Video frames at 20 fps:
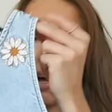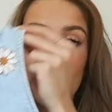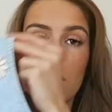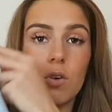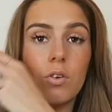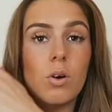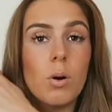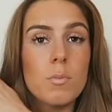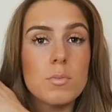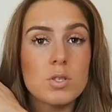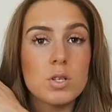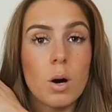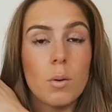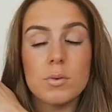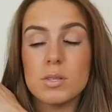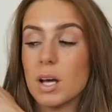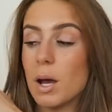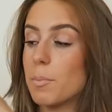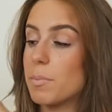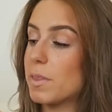crop
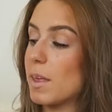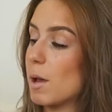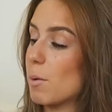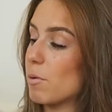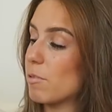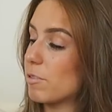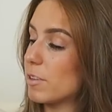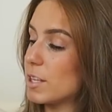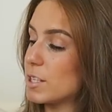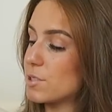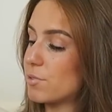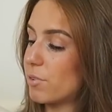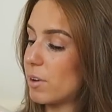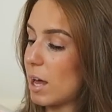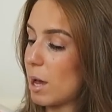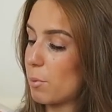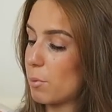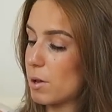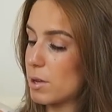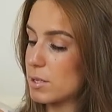top type thing with these
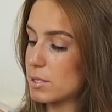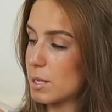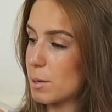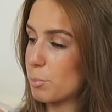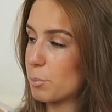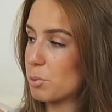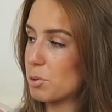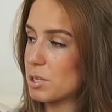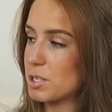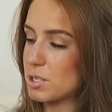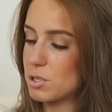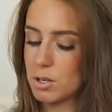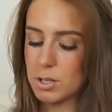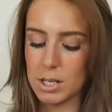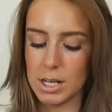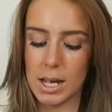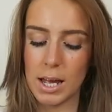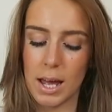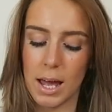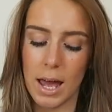flowers embroidered on
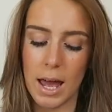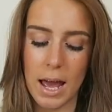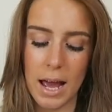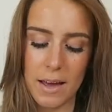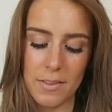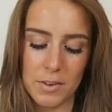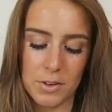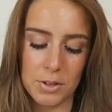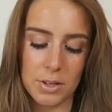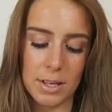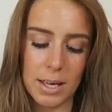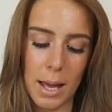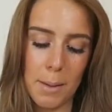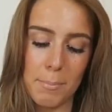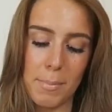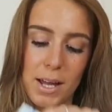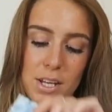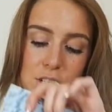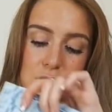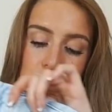it and then you can get
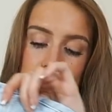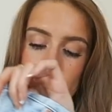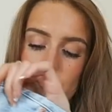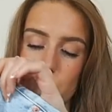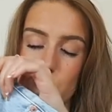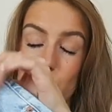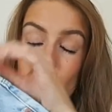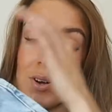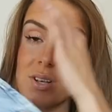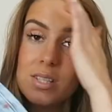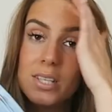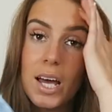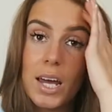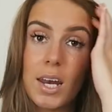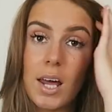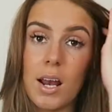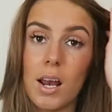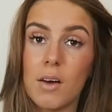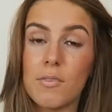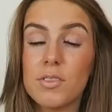matching shorts
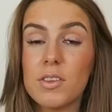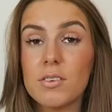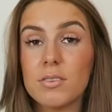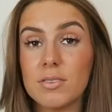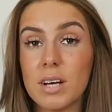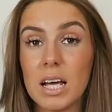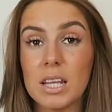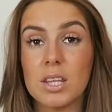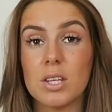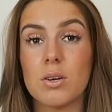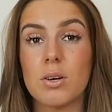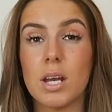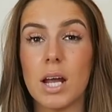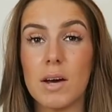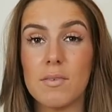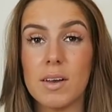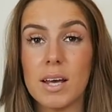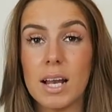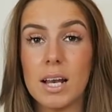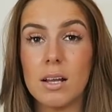and I love the fact that you can
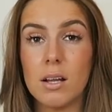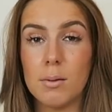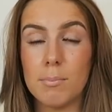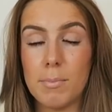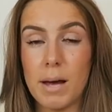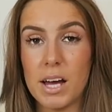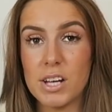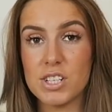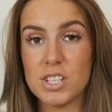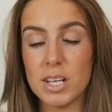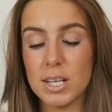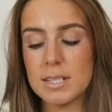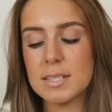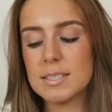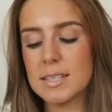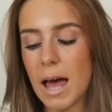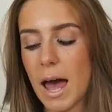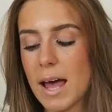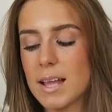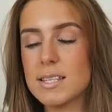have like a little matching
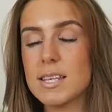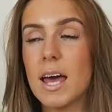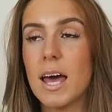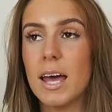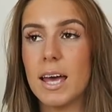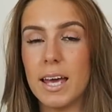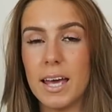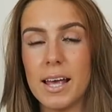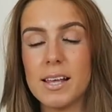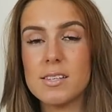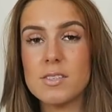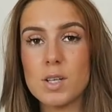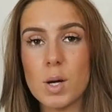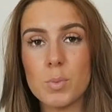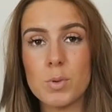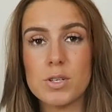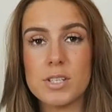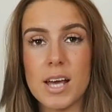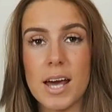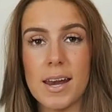set it is
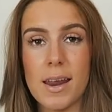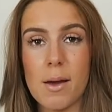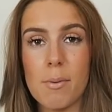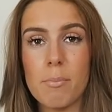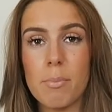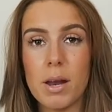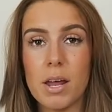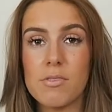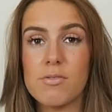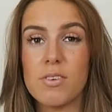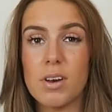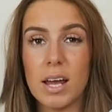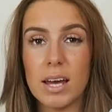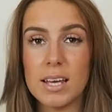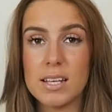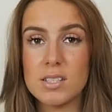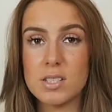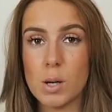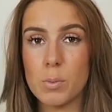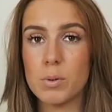double denim but I feel
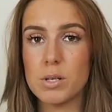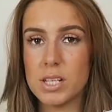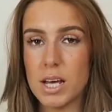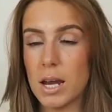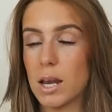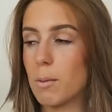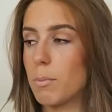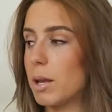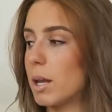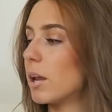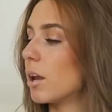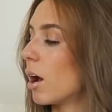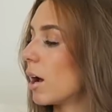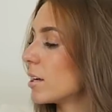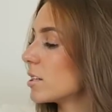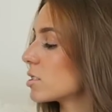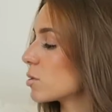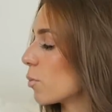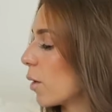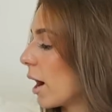like it's double denim in a
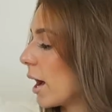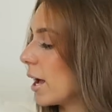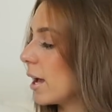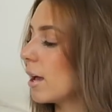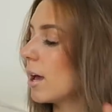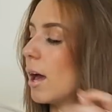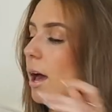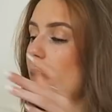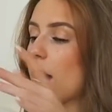nice way